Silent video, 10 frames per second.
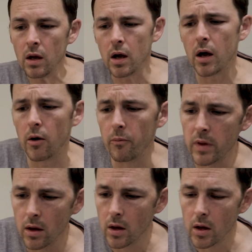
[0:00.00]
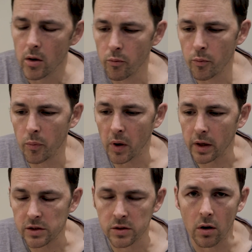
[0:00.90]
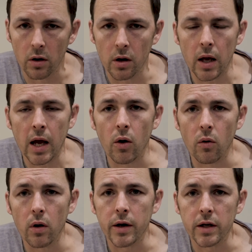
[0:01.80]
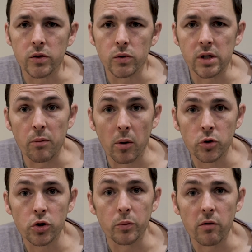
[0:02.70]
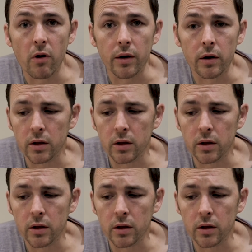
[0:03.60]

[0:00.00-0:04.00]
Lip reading: But it's not how an air source heat pump should be run.